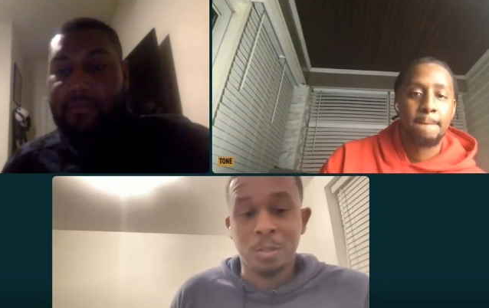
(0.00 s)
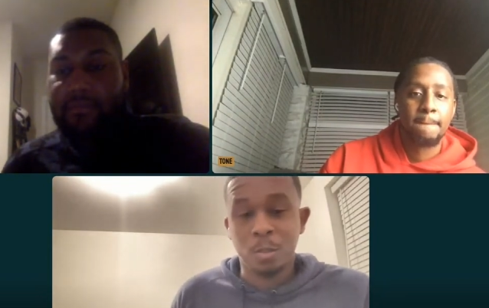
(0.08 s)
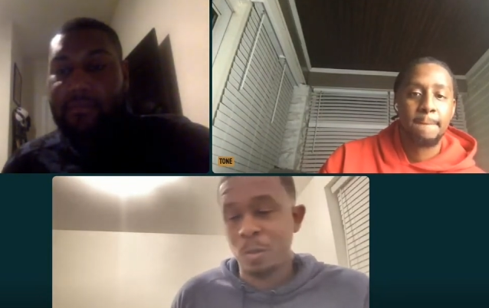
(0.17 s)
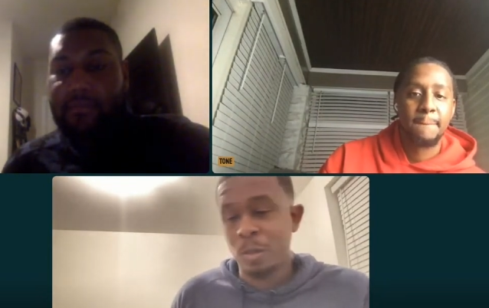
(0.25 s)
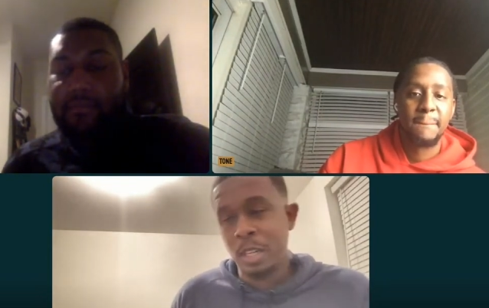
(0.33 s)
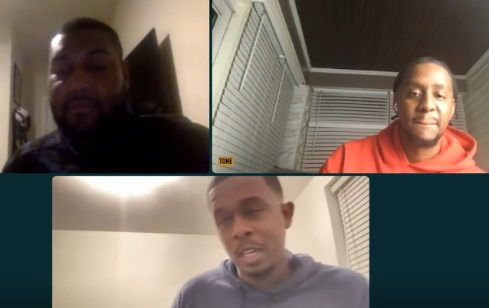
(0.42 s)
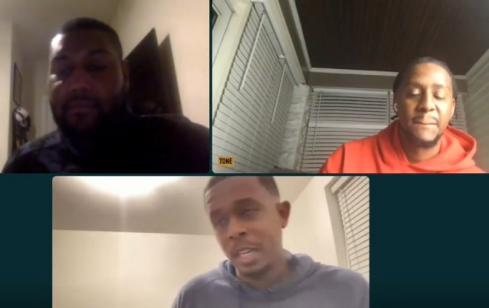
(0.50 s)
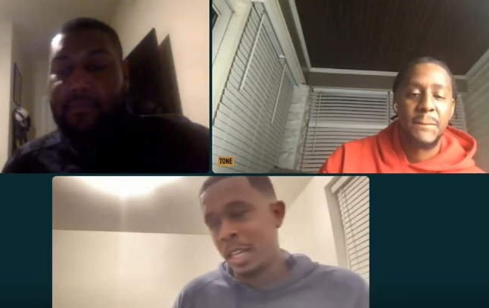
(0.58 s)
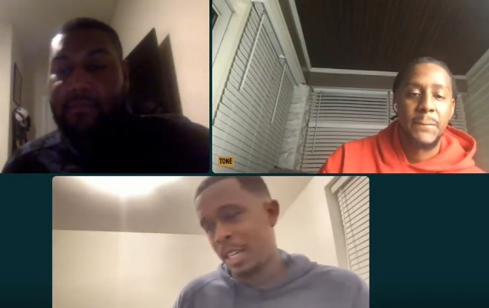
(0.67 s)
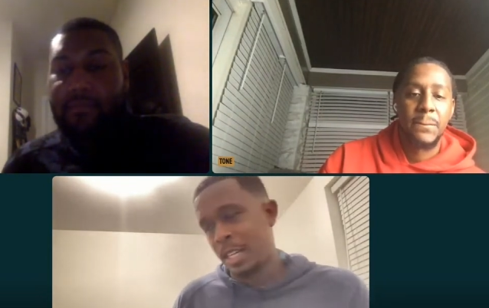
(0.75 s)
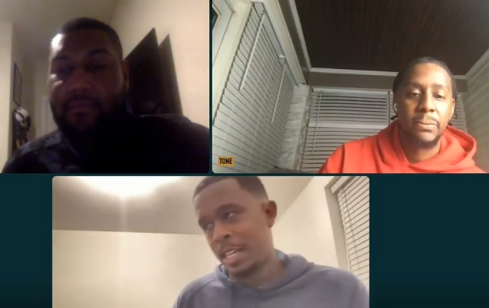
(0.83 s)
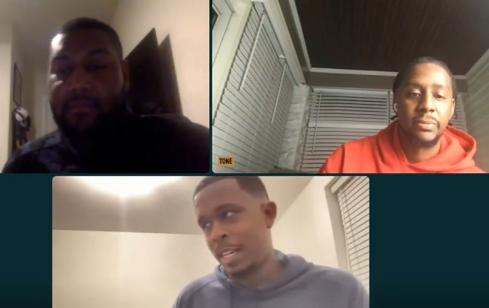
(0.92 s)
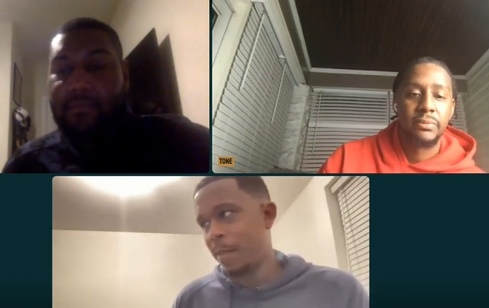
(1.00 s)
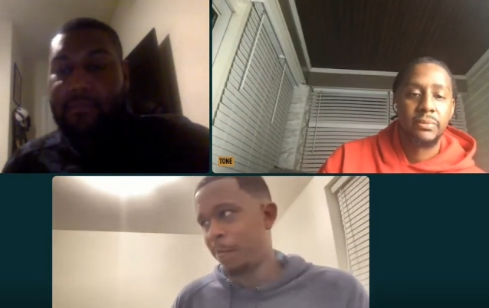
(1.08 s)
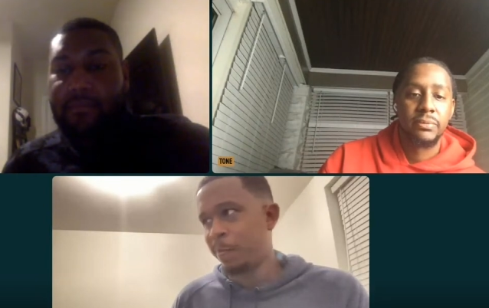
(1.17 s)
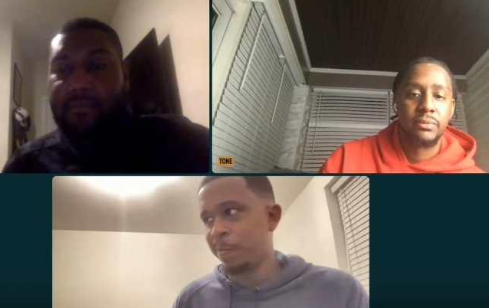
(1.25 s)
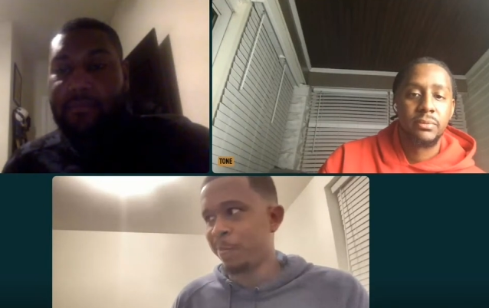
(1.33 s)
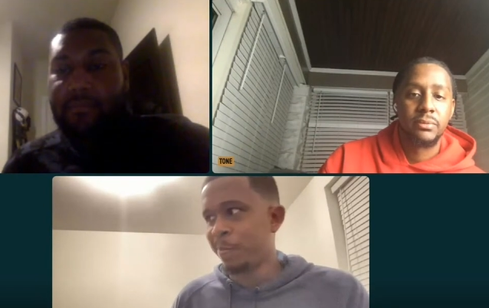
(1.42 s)
Speaker 1: So,
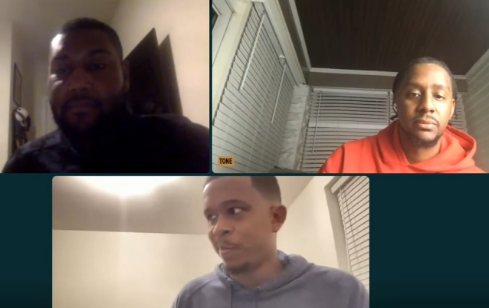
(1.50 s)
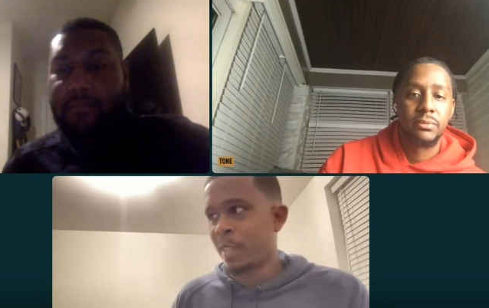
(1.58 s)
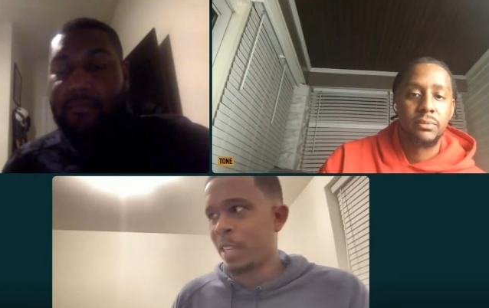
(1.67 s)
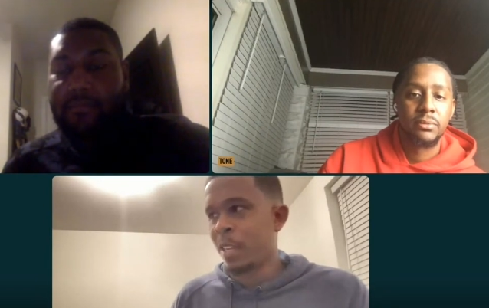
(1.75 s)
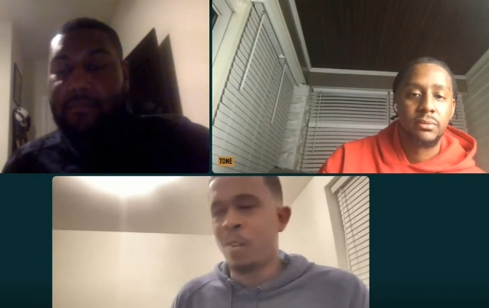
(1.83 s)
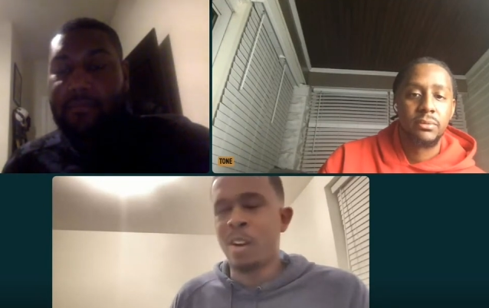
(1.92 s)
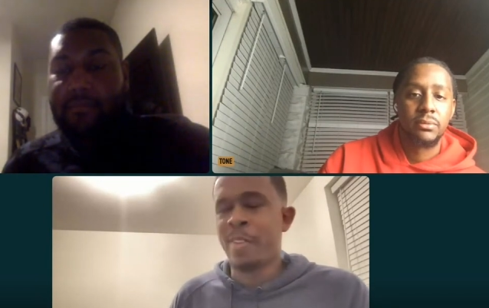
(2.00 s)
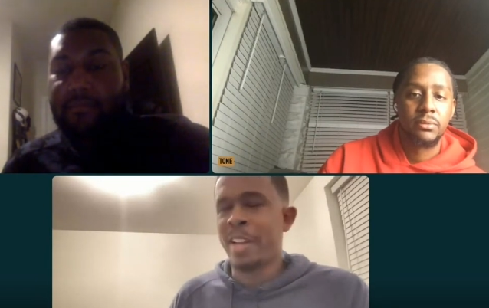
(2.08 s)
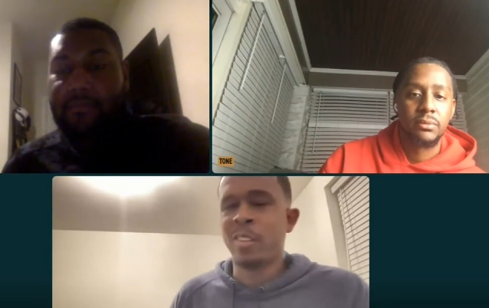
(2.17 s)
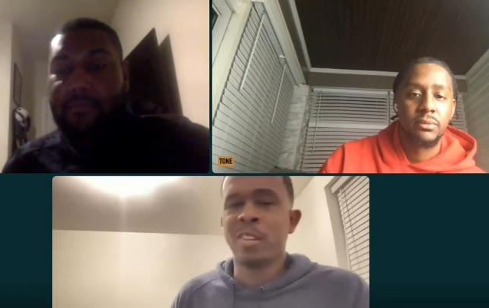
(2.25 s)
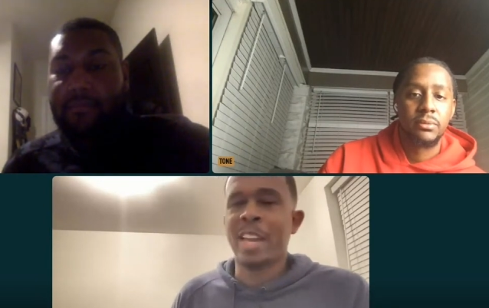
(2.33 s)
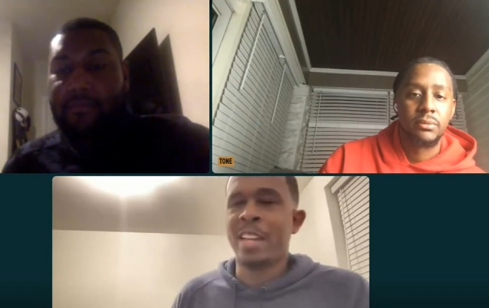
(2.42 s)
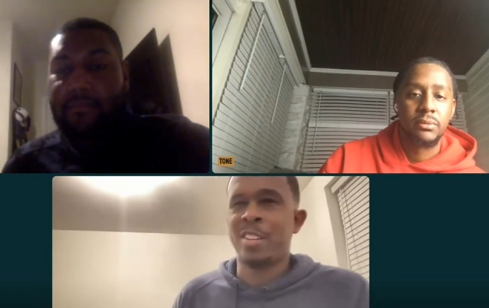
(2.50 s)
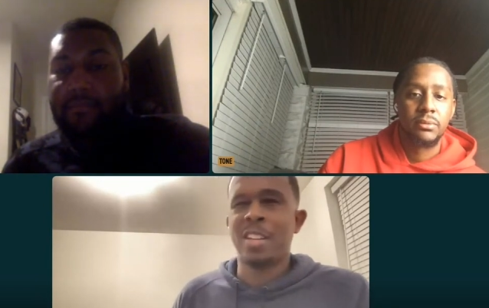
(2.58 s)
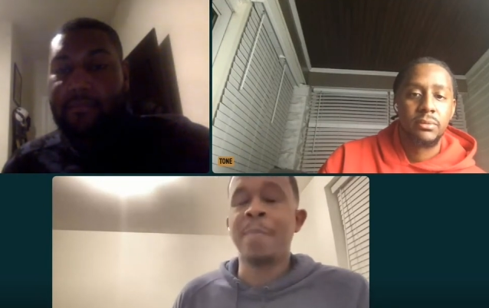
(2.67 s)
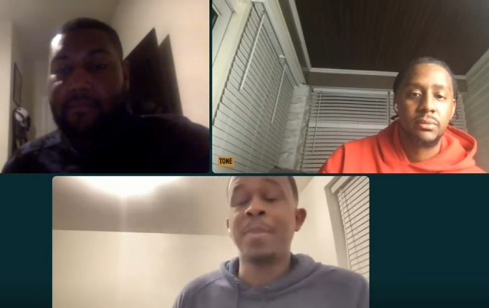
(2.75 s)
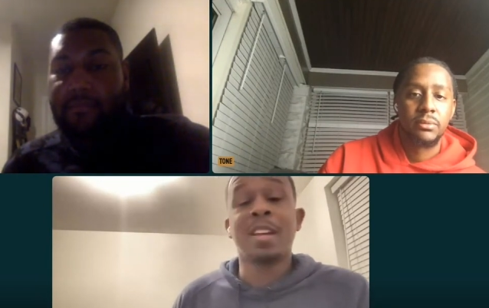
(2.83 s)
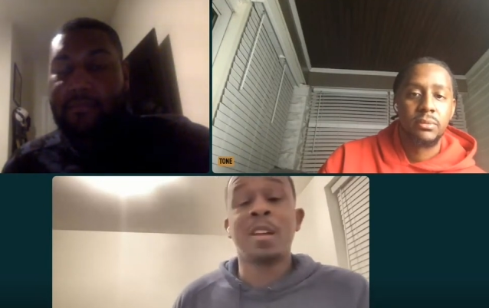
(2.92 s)
um, you know, if I look at
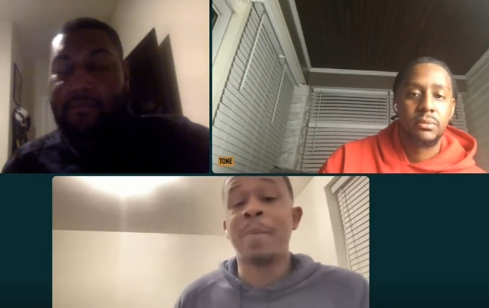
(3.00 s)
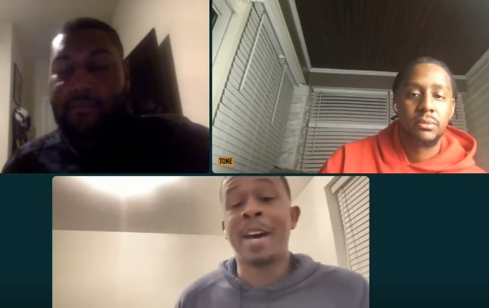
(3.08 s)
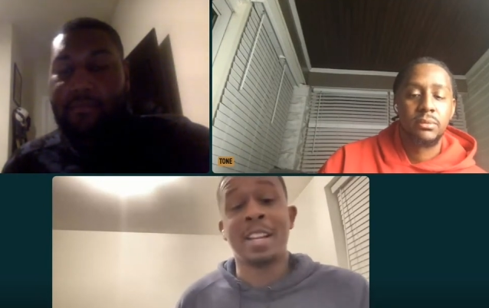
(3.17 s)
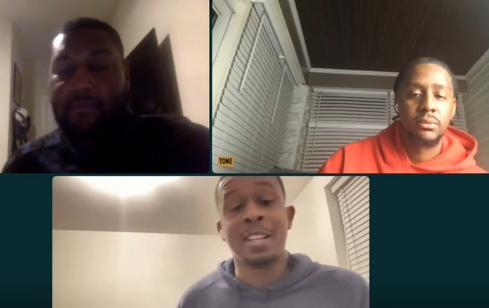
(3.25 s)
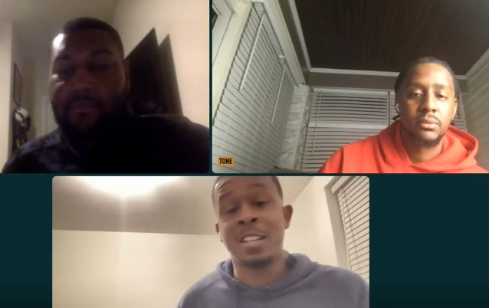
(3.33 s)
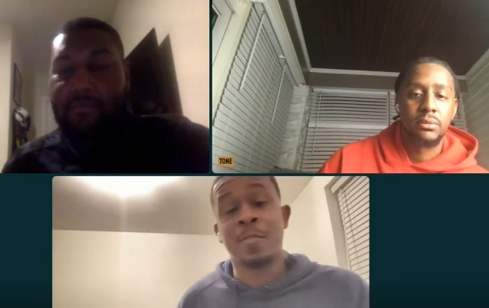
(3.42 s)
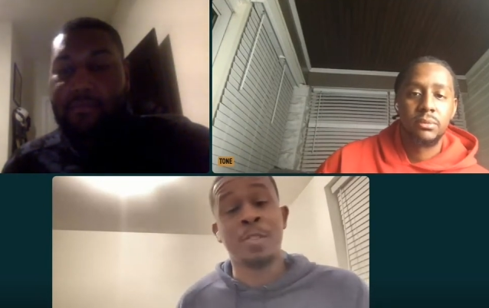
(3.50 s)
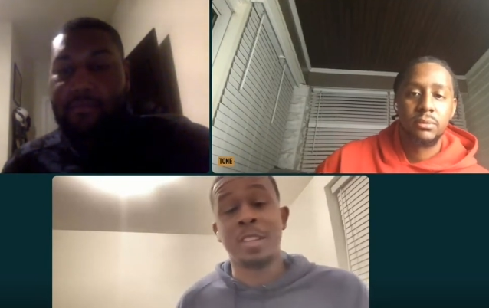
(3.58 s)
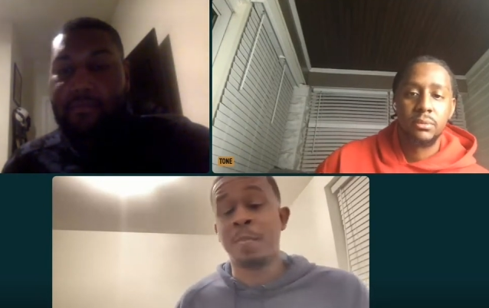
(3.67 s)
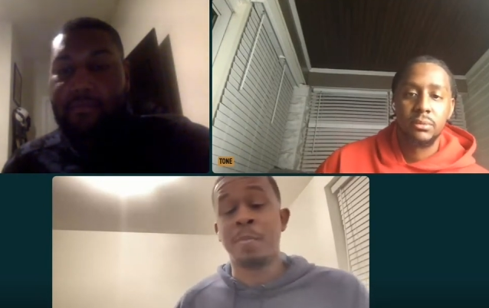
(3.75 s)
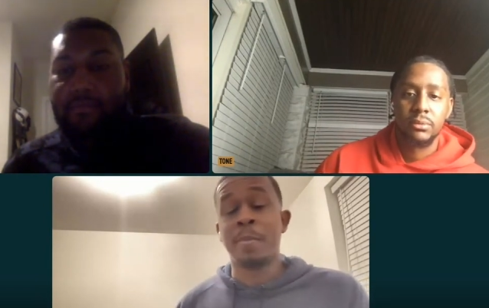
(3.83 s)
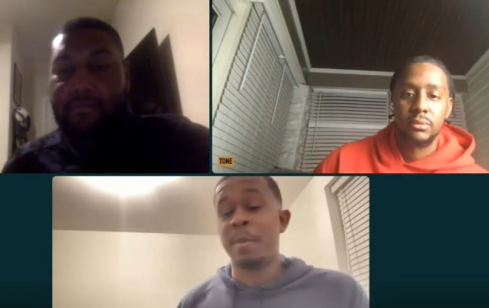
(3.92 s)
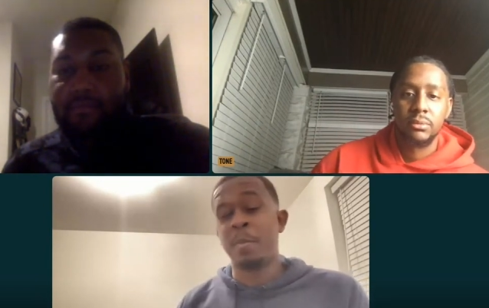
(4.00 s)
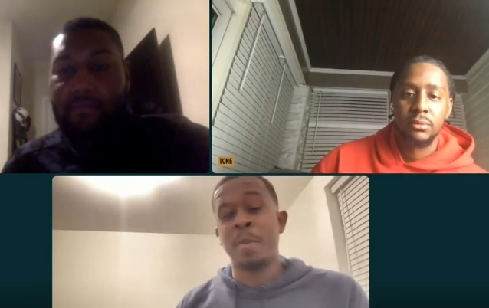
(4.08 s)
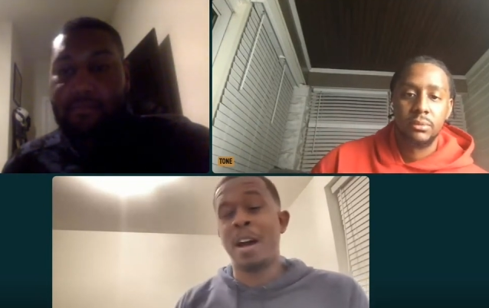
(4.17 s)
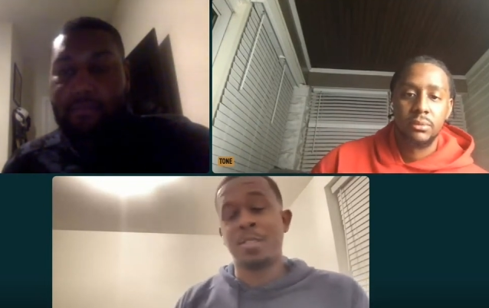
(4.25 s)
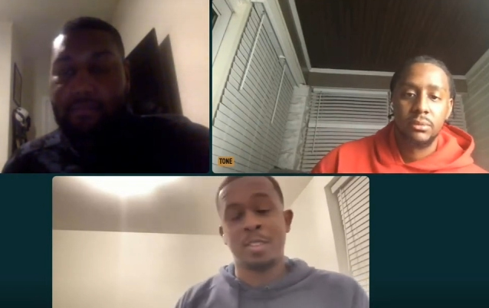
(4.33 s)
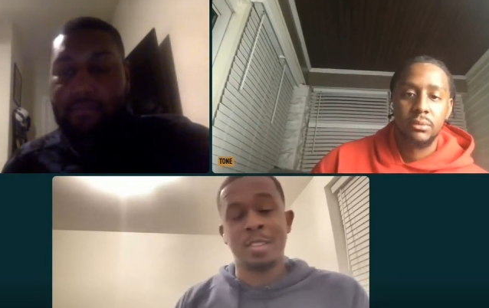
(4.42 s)
just, I'm thinking about it differently than maybe
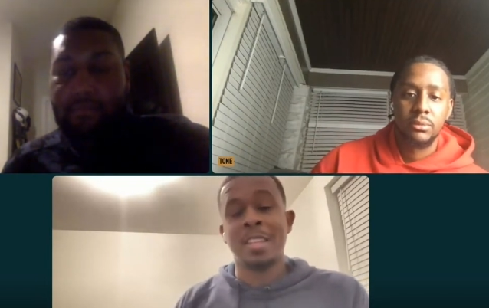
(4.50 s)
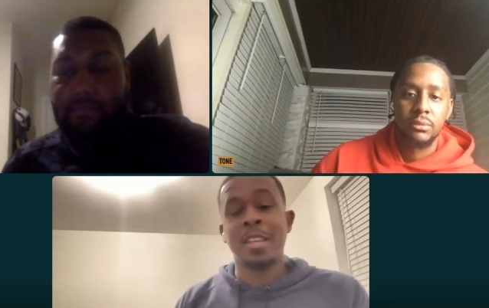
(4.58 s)
Miles is.